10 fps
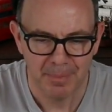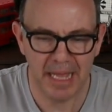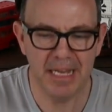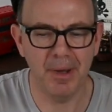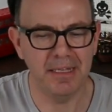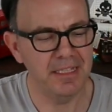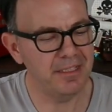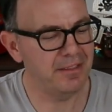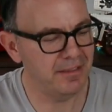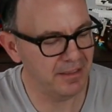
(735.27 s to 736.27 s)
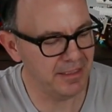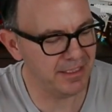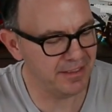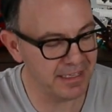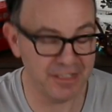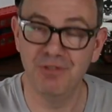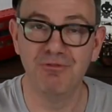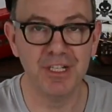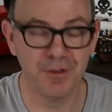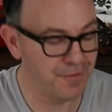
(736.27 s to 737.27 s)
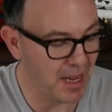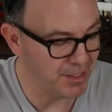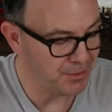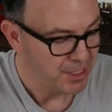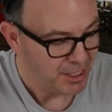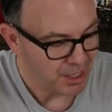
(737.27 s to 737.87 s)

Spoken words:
But anyway, this is actually really good value.